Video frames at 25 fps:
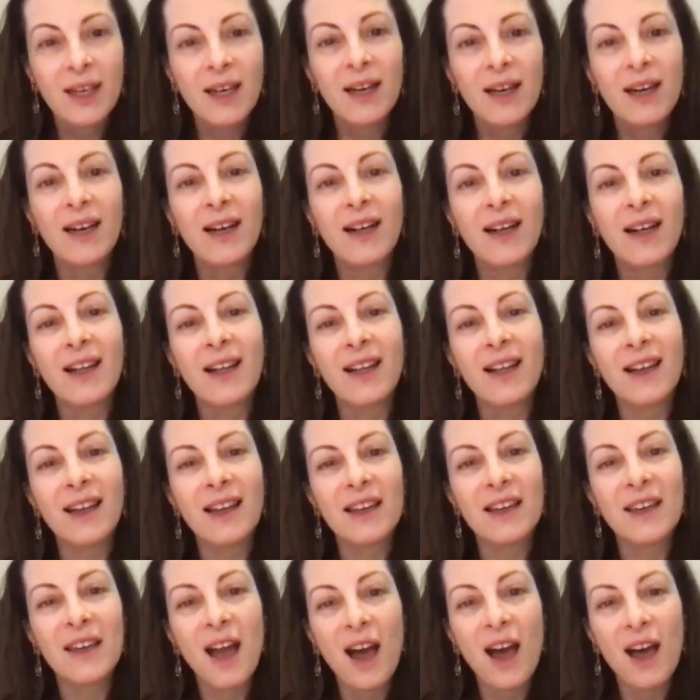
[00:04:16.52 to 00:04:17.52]
Uh,
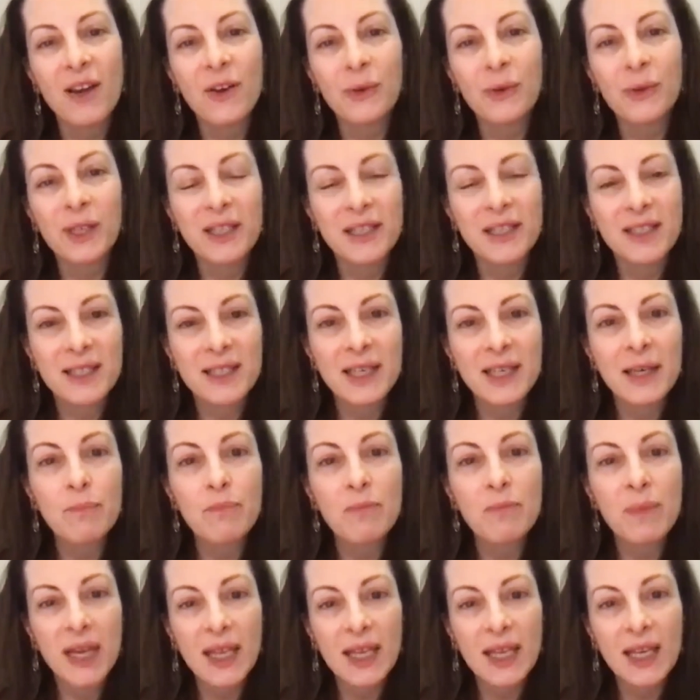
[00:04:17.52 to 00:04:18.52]
not only does he
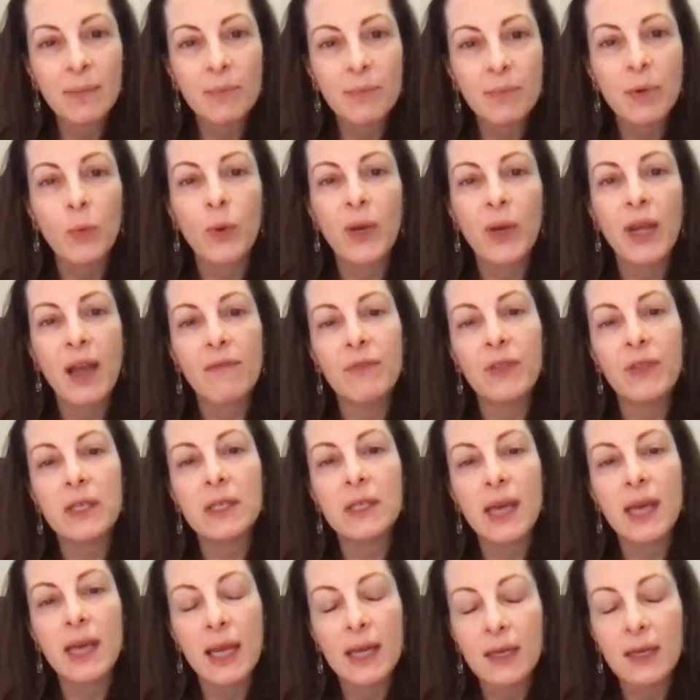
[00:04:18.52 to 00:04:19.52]
mean it, but we have the
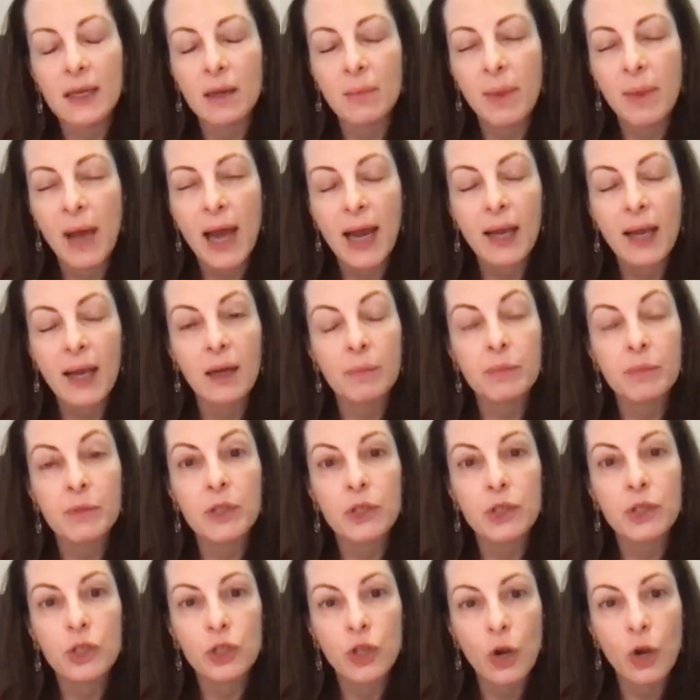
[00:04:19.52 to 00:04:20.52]
data to back it up to
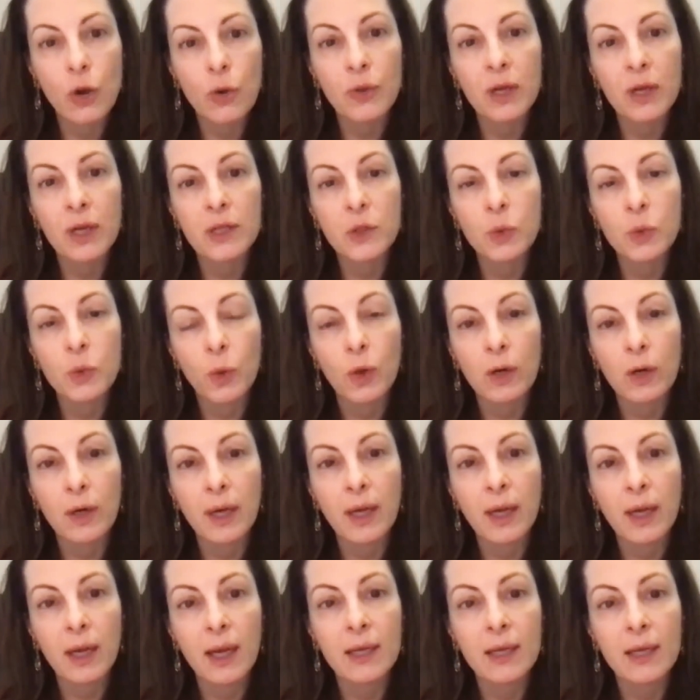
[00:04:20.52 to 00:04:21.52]
show that it's
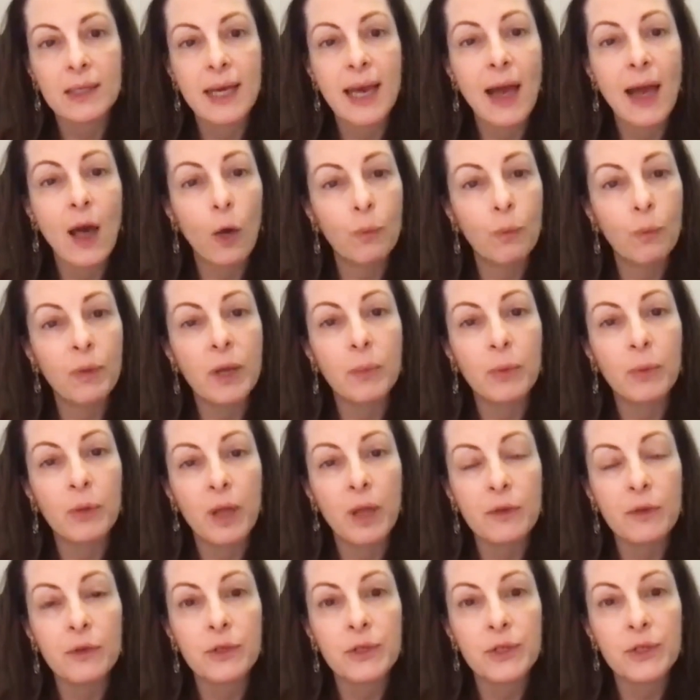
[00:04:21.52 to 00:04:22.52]
working and to help people
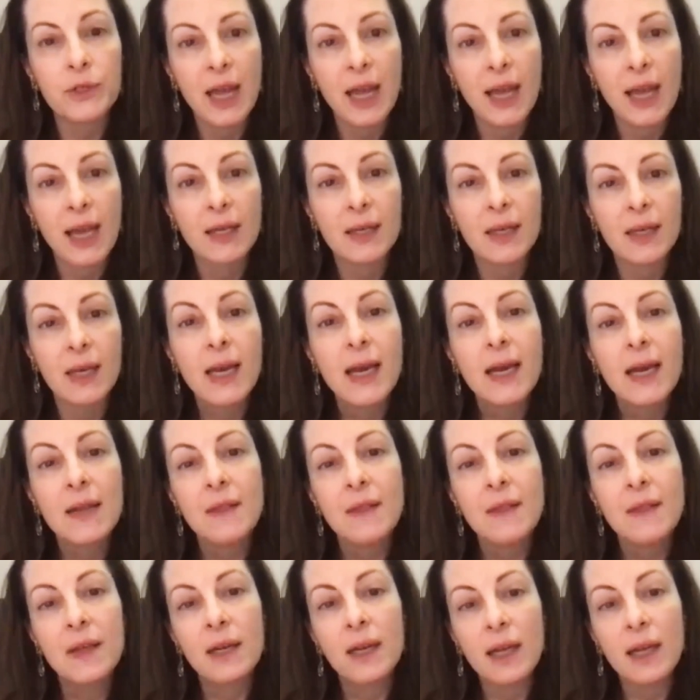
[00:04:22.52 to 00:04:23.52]
understand
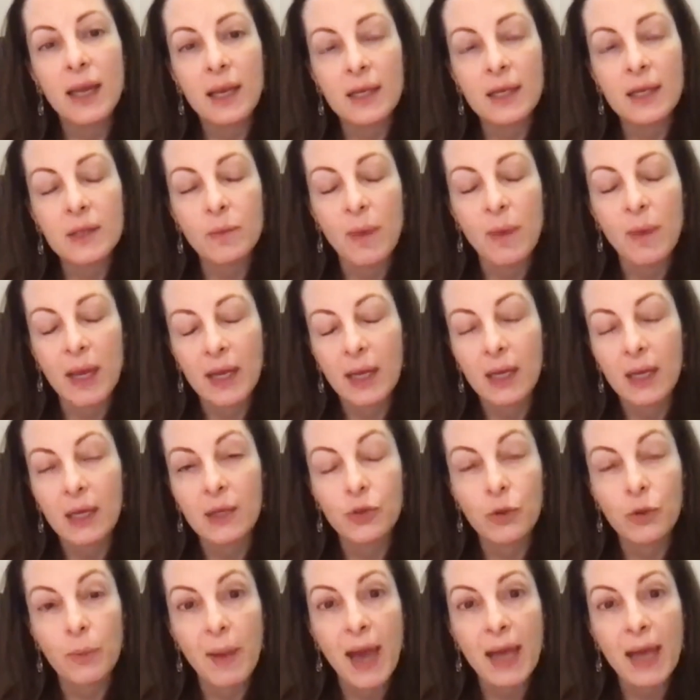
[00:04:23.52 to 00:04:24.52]
that it is making a
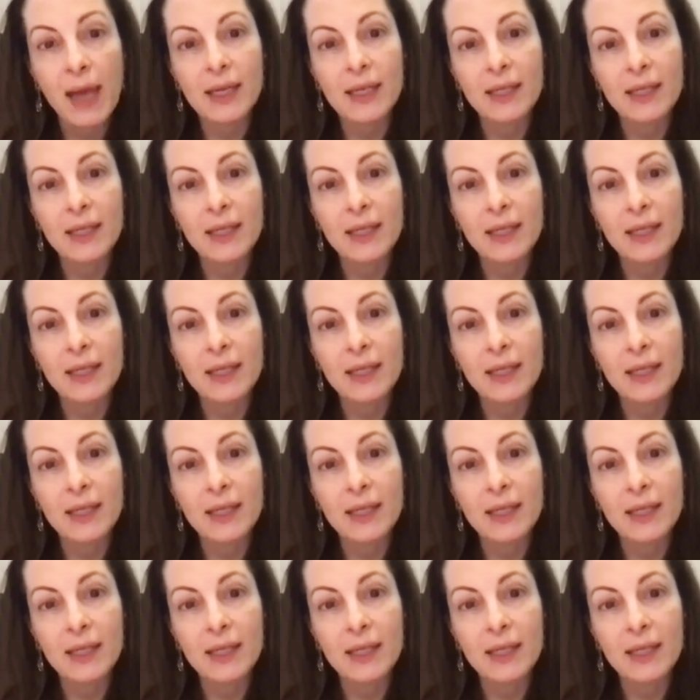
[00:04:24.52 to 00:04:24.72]
dramatic